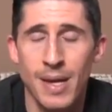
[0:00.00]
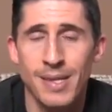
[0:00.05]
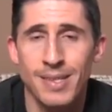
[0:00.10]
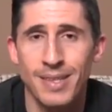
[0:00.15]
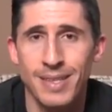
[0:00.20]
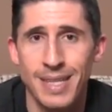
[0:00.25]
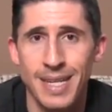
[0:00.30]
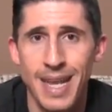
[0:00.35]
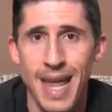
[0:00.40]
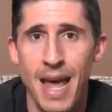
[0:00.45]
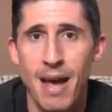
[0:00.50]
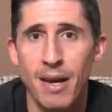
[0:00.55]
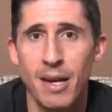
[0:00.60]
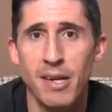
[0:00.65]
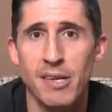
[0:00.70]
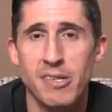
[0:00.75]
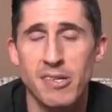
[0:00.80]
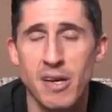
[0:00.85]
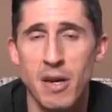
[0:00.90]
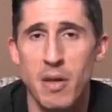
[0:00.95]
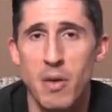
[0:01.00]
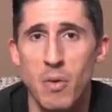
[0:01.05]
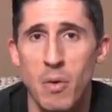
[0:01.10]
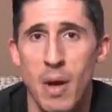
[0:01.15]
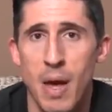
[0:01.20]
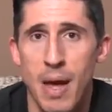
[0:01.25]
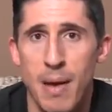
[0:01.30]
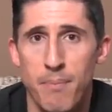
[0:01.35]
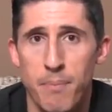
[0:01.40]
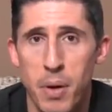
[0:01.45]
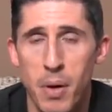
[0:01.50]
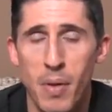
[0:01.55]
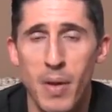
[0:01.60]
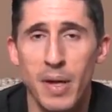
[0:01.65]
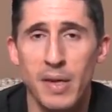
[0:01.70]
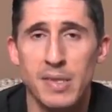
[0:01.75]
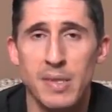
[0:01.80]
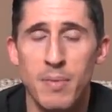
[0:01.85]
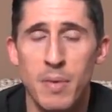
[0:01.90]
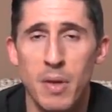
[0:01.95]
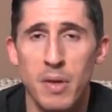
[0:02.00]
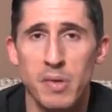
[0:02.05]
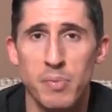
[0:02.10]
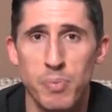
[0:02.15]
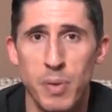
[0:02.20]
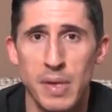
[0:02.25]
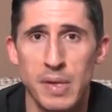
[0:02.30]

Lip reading: So today I'm going to show you, pulling some of those